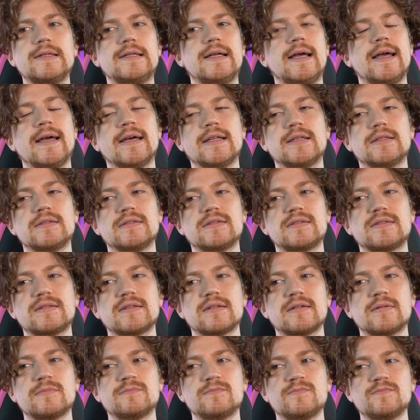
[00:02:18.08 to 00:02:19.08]
And
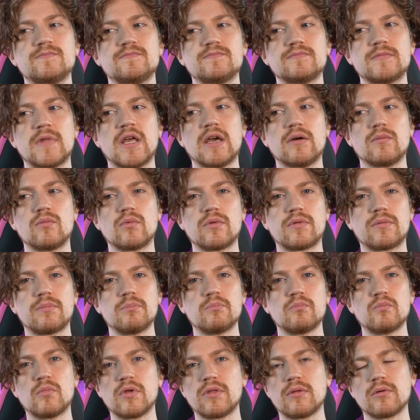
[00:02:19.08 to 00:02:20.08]
yeah,
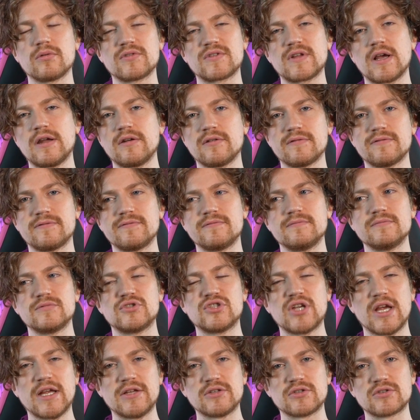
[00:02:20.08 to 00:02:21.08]
with those kind of
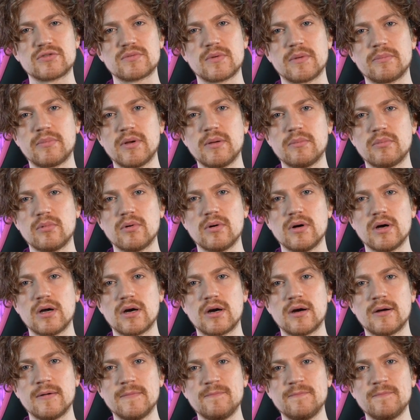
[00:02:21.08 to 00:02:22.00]
changes where people are